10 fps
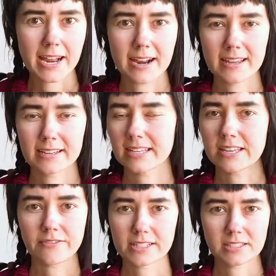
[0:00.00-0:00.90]
even
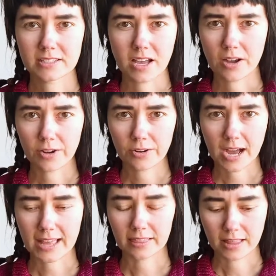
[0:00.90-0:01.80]
so, I
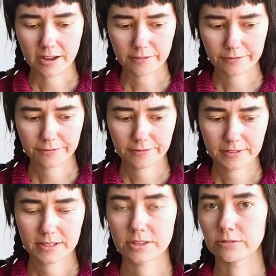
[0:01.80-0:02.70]
love the
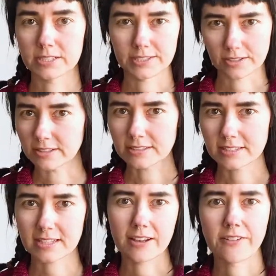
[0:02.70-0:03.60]
results of
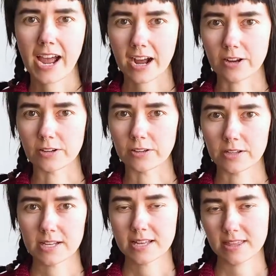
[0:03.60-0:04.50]
how
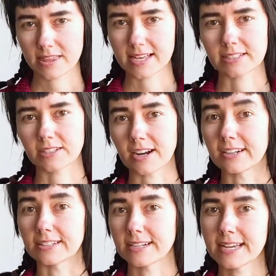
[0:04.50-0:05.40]
this yarn
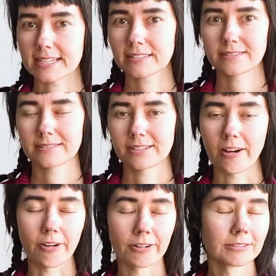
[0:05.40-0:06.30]
knit. So
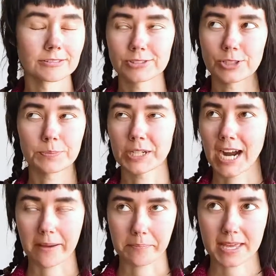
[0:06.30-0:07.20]
super
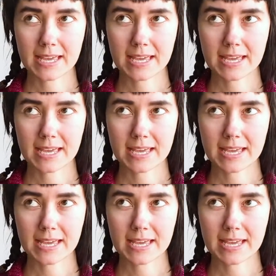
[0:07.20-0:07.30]
happy.